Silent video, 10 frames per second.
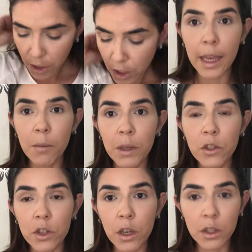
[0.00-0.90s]
Let
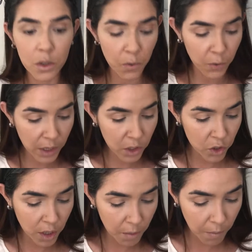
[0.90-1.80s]
me just
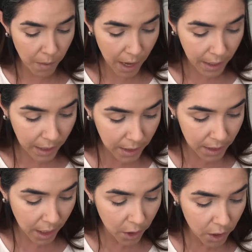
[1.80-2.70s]
finish up my
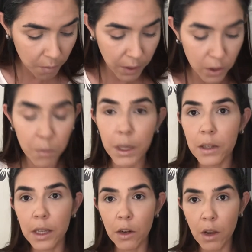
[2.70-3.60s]
entire complexion
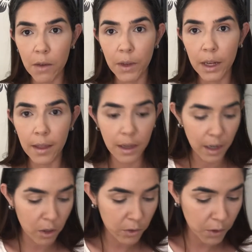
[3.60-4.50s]
because I don't have anything
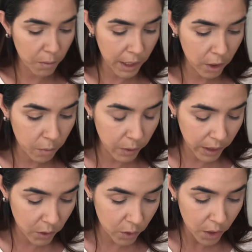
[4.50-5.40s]
else for my
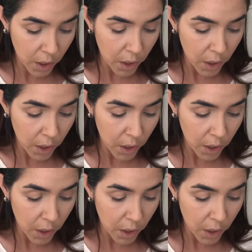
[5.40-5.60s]
complexion.